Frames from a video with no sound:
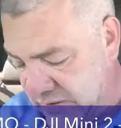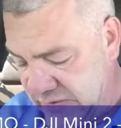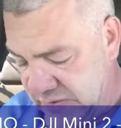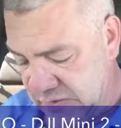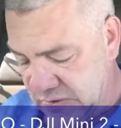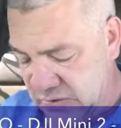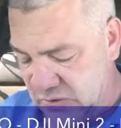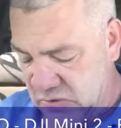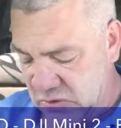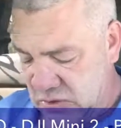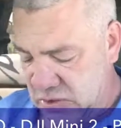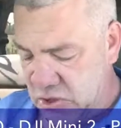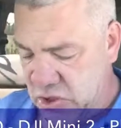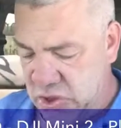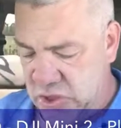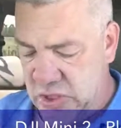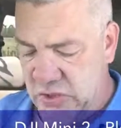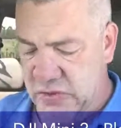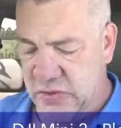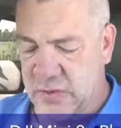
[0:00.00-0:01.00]
this in and start
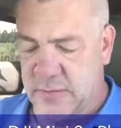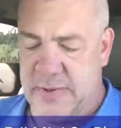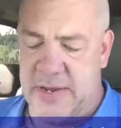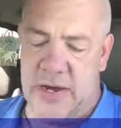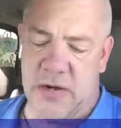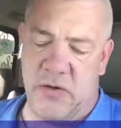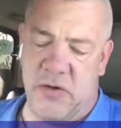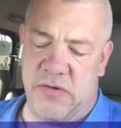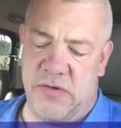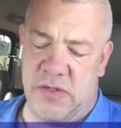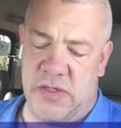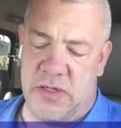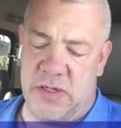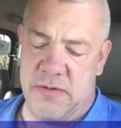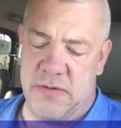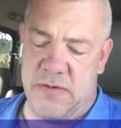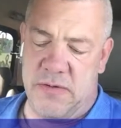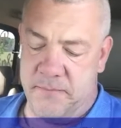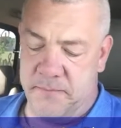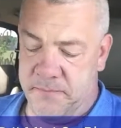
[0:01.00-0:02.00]
charging the batteries
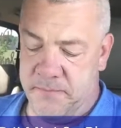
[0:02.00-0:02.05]
again.